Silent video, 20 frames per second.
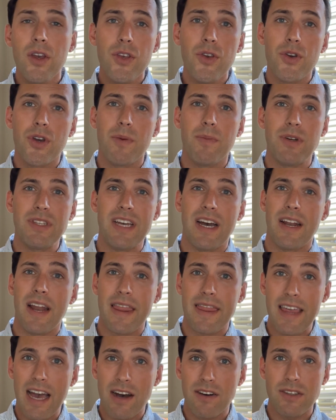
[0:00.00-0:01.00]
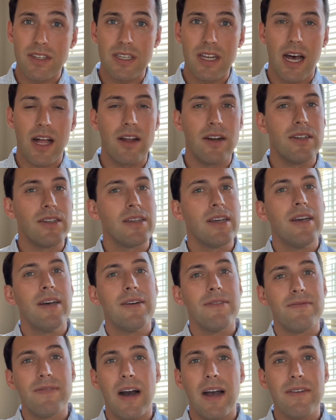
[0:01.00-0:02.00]
You can put down $1,000,
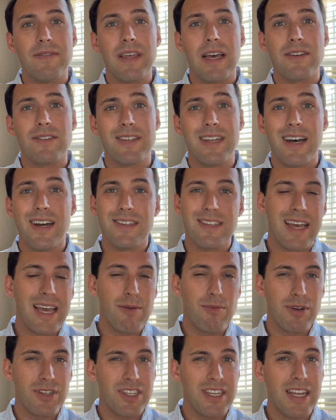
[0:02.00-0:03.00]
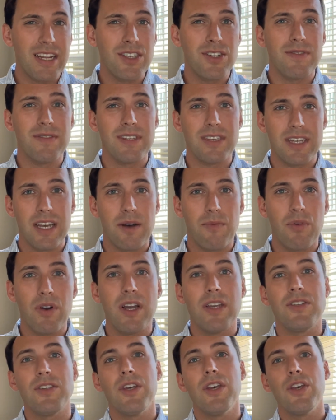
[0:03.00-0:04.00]
$5,000, a percentage of the sale
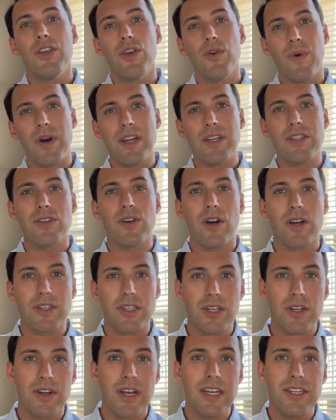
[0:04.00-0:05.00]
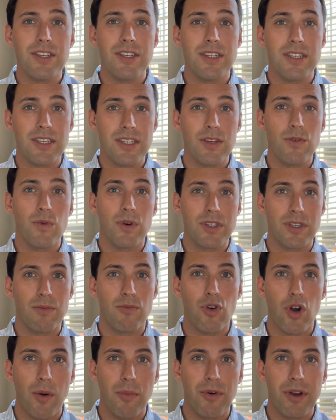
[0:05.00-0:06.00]
price. You'll want to talk to your agent to see what's
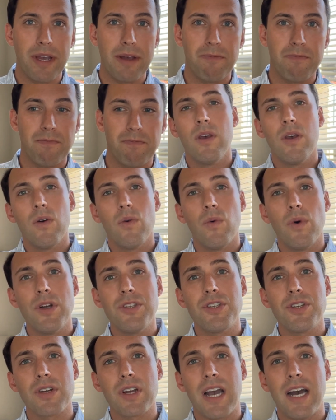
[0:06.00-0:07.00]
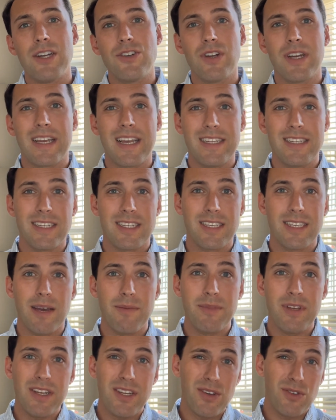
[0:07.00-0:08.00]
appropriate. Once your contract gets
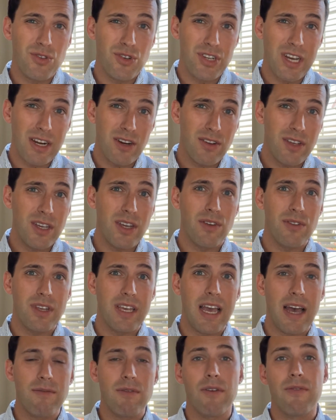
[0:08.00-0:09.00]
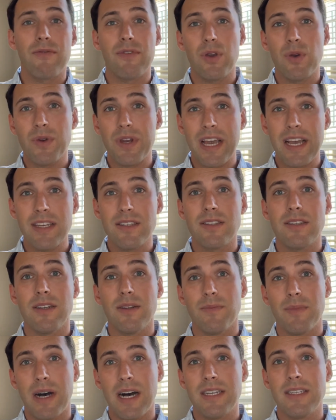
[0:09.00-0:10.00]
accepted, you generally only have a few days to
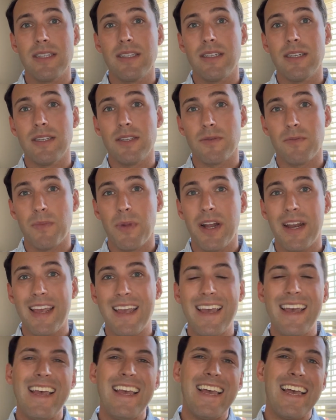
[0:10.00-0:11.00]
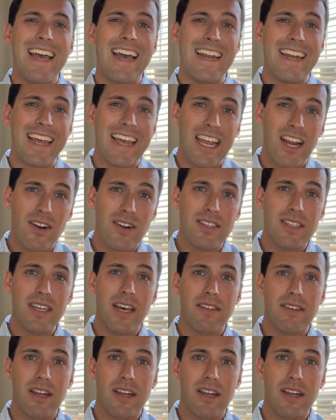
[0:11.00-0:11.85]
deposit this money, and here in South